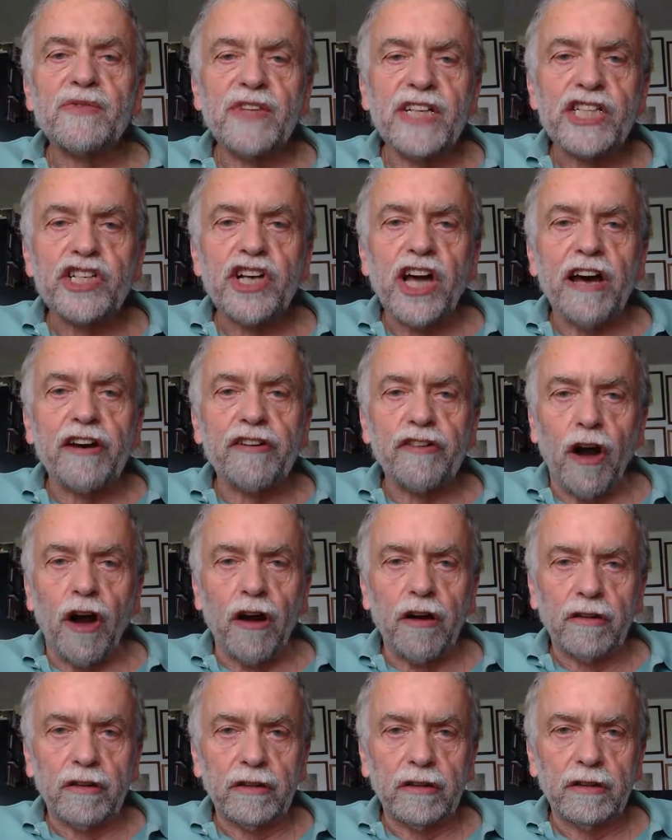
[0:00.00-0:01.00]
which are
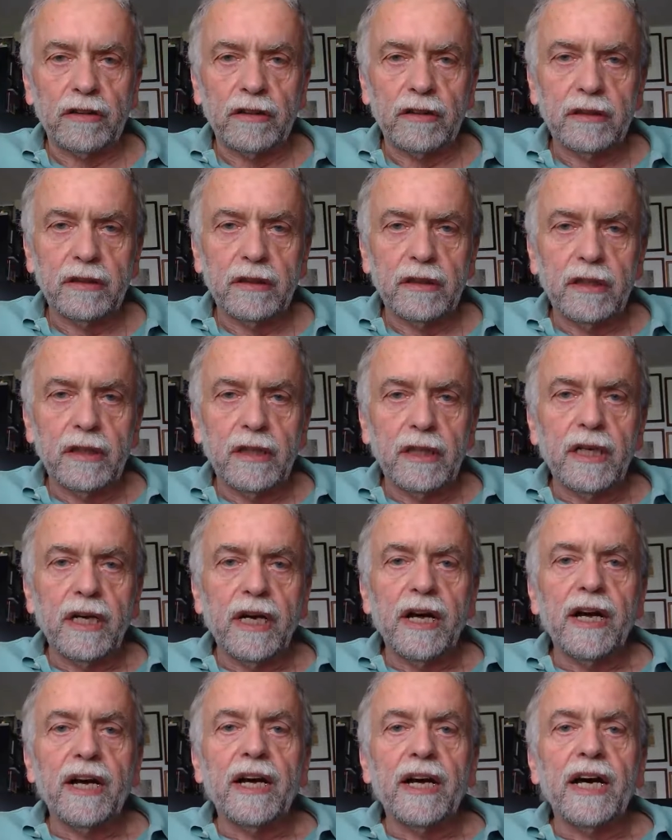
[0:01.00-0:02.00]
wrong.
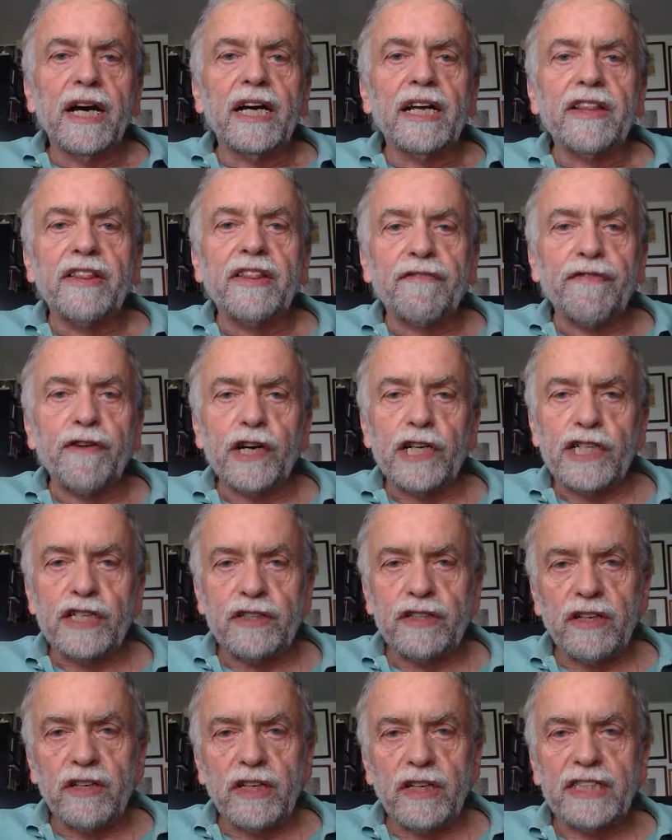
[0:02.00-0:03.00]
The
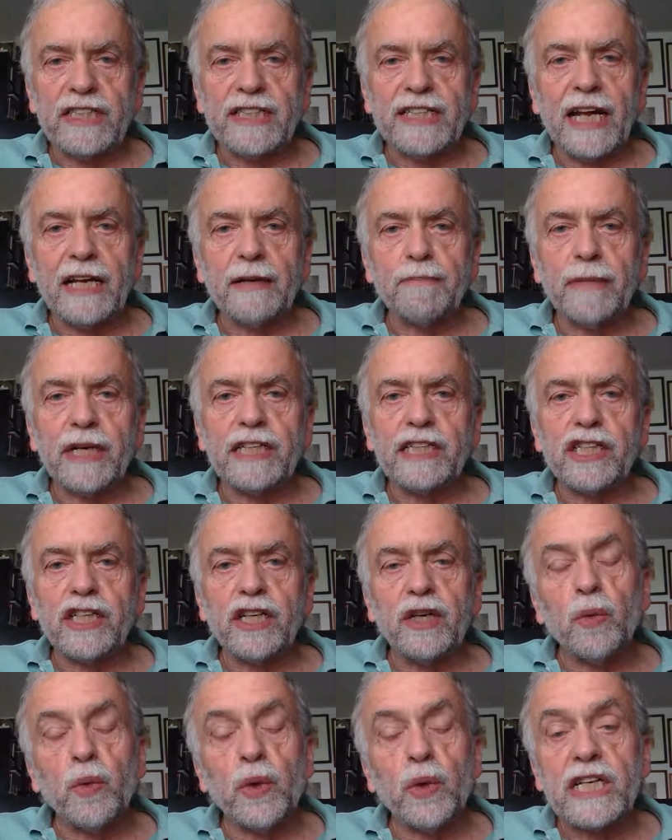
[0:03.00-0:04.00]
first
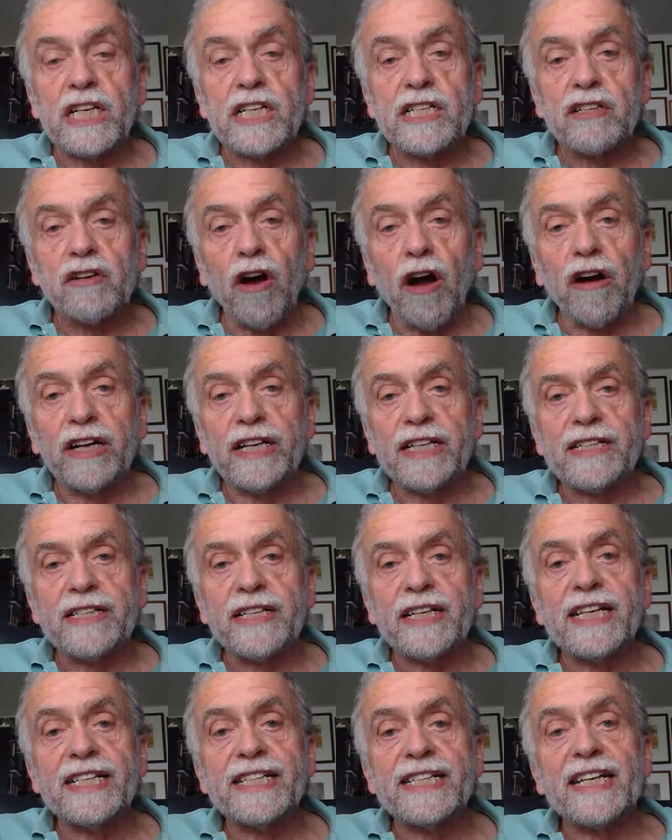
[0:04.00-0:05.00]
statement which is wrong
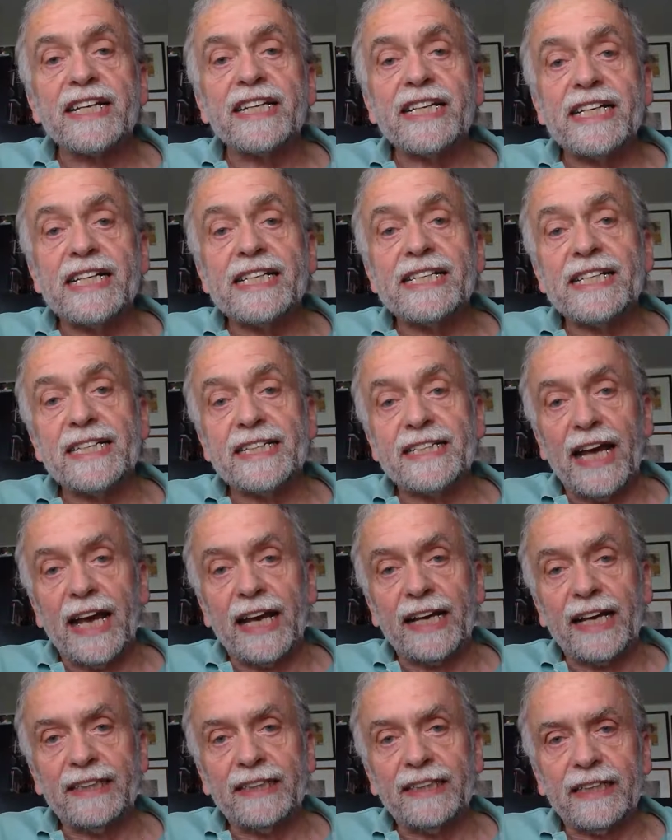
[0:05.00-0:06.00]
is it's an easy
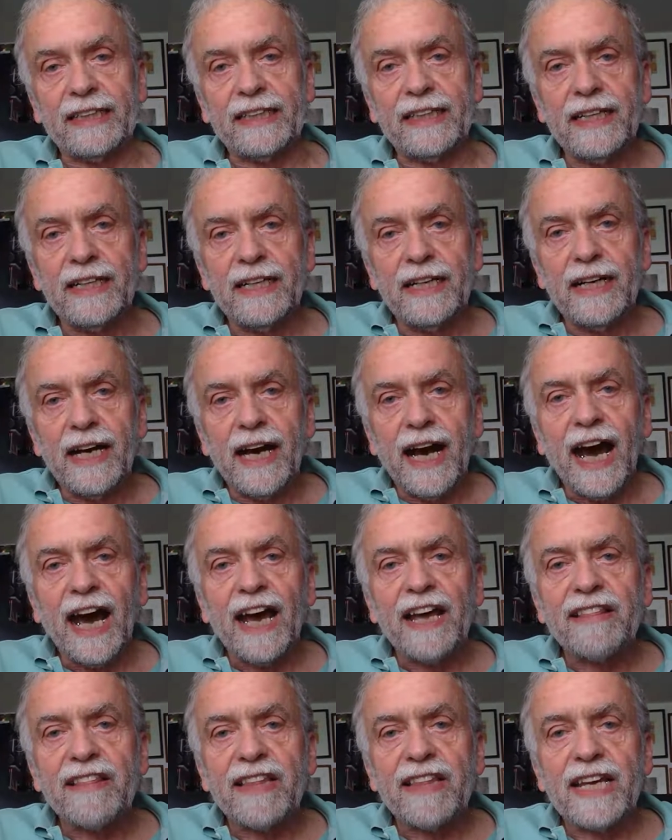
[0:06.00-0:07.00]
technique.
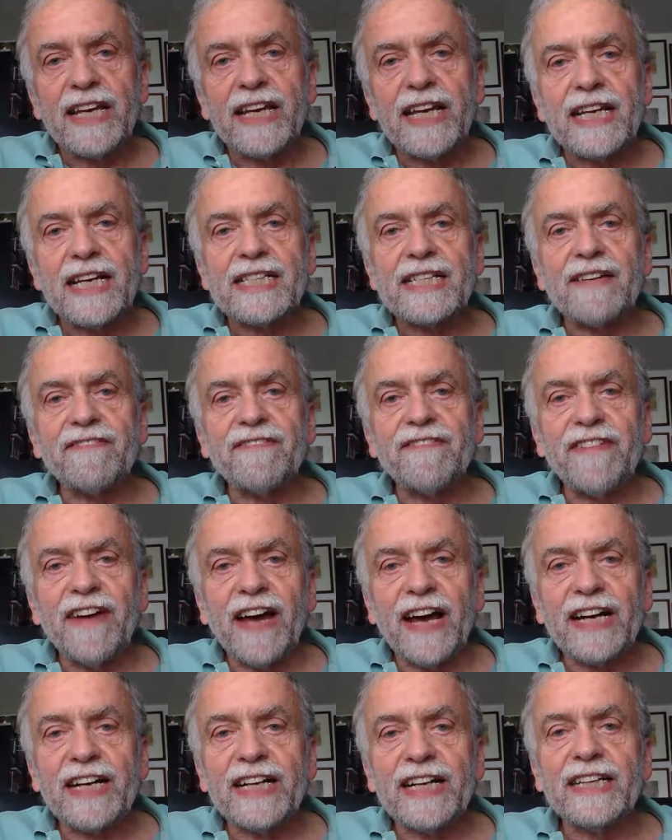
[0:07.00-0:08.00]
I think it's a
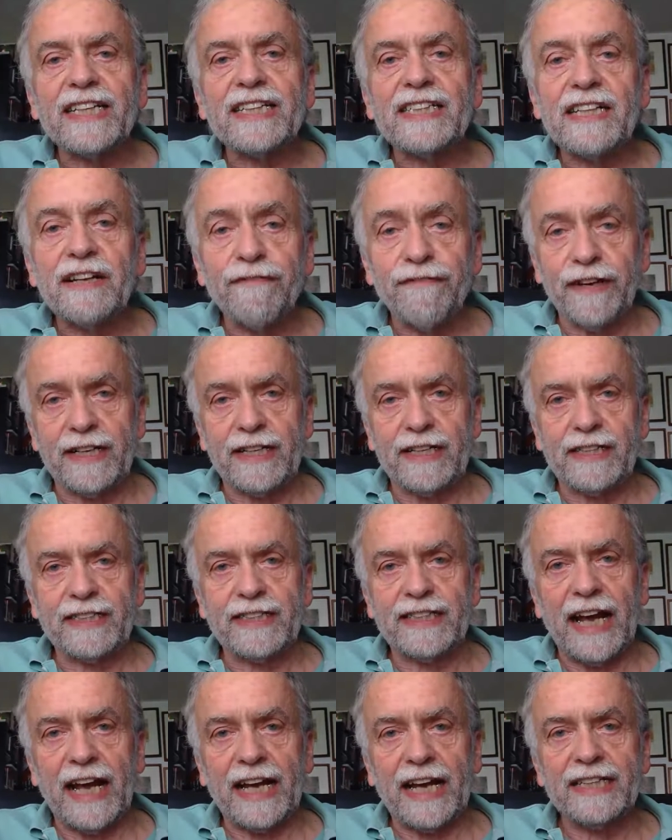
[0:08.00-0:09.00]
very
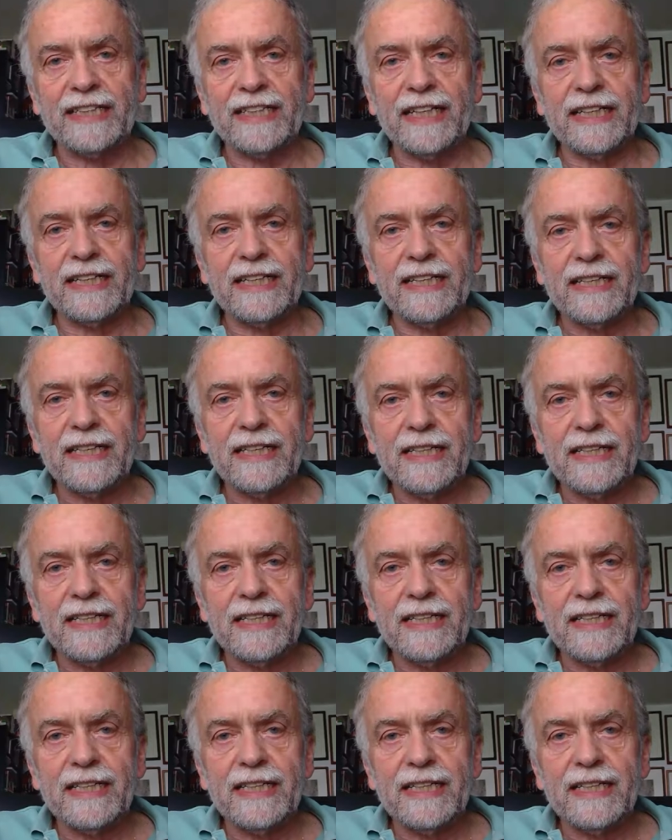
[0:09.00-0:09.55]
difficult technique,